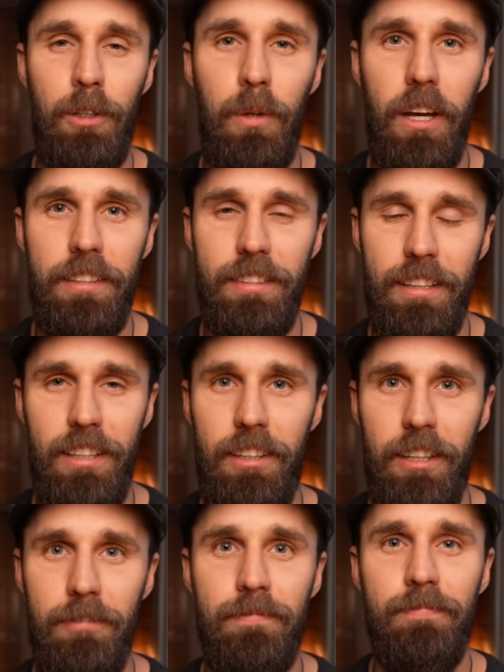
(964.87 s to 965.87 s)
you guys next
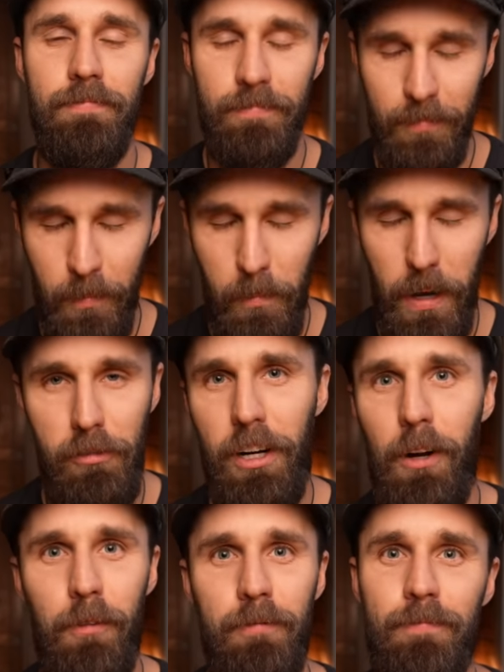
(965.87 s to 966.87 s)
Sunday. Bye for
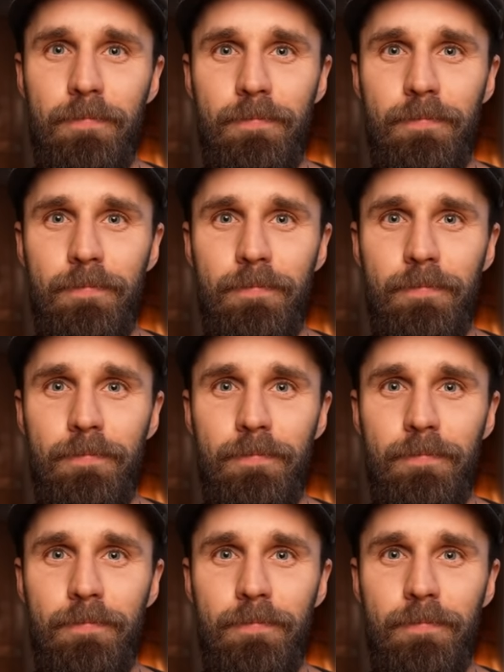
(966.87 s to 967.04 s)
now.